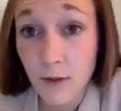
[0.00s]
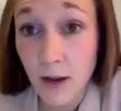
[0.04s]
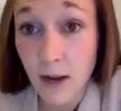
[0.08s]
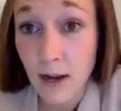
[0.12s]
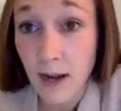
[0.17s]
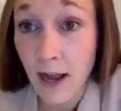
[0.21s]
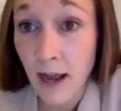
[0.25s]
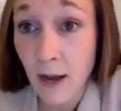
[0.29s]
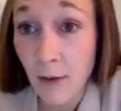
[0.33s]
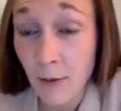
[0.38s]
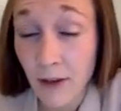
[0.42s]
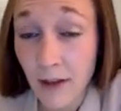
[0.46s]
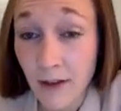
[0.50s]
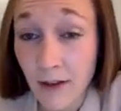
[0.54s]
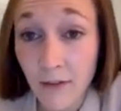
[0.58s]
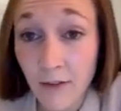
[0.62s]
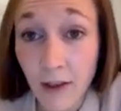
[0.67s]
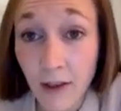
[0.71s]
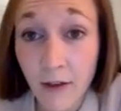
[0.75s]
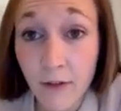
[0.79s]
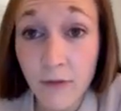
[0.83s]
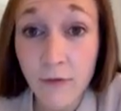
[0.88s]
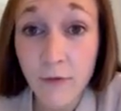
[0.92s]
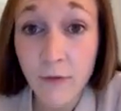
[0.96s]
now we have
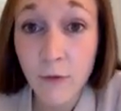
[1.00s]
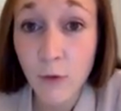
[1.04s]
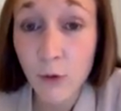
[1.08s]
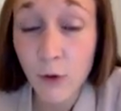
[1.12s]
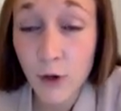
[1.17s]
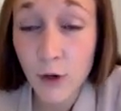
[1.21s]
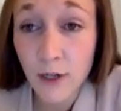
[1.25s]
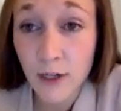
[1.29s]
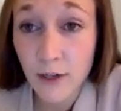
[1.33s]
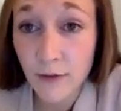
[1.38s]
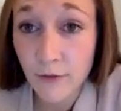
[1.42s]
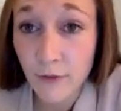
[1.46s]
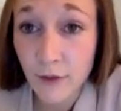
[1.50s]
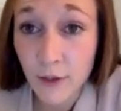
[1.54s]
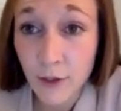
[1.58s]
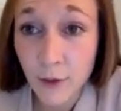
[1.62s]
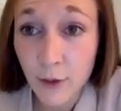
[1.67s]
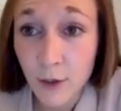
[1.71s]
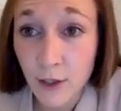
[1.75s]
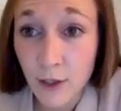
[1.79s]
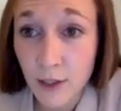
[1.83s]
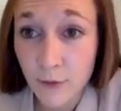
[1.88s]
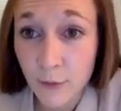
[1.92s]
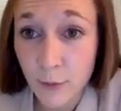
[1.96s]
like 4 different
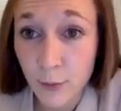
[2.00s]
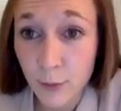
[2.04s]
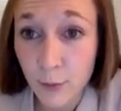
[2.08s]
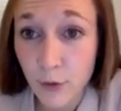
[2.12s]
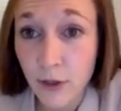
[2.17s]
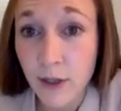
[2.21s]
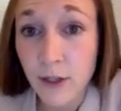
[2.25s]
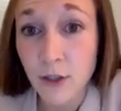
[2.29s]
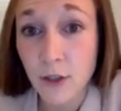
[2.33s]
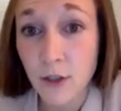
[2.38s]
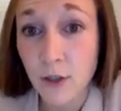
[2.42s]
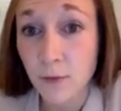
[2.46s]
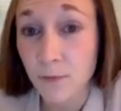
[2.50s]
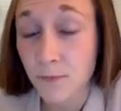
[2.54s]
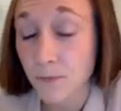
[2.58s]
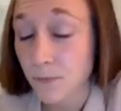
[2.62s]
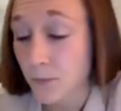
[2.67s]
units for pressure.